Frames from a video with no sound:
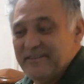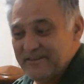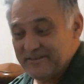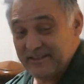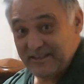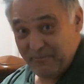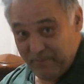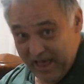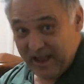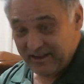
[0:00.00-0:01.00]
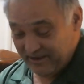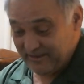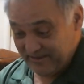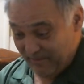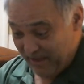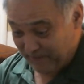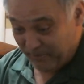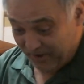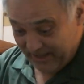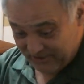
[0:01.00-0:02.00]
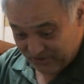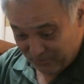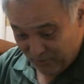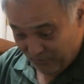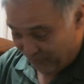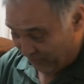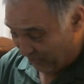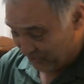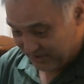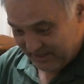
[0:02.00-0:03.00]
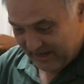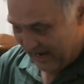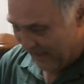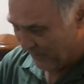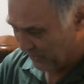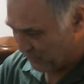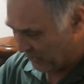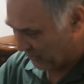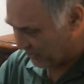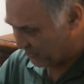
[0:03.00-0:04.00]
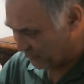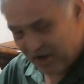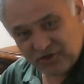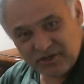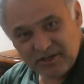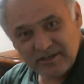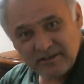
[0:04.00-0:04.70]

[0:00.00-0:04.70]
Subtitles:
See, the back part has to move first, otherwise it will look stretched.